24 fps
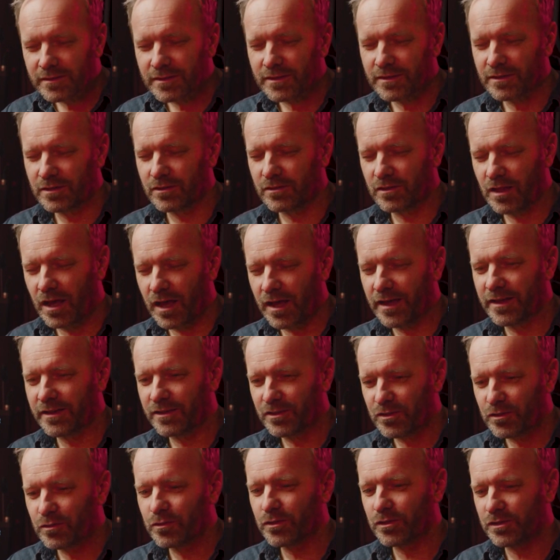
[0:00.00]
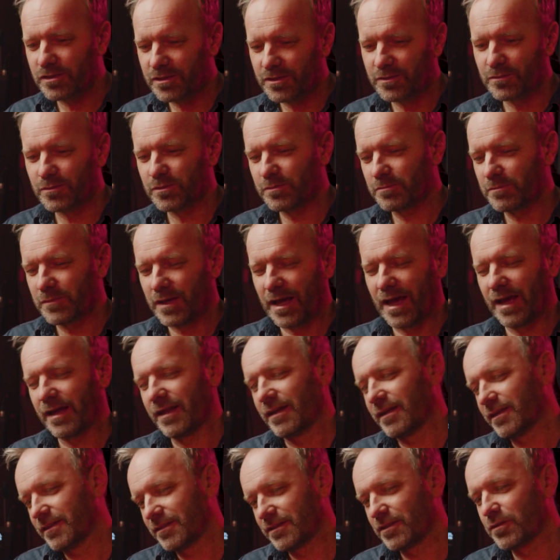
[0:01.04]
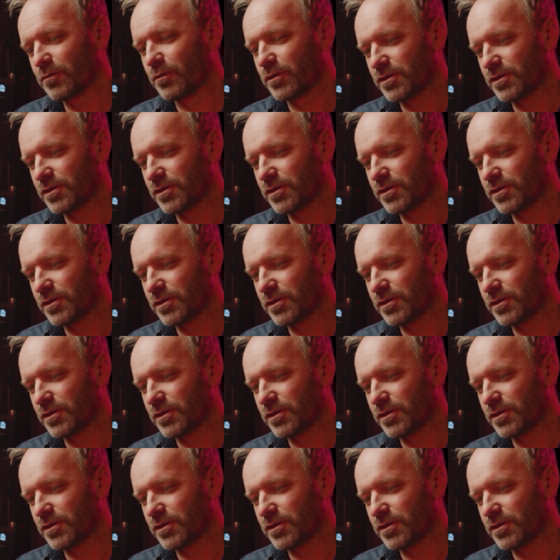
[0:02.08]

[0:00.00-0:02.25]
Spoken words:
the line you could. There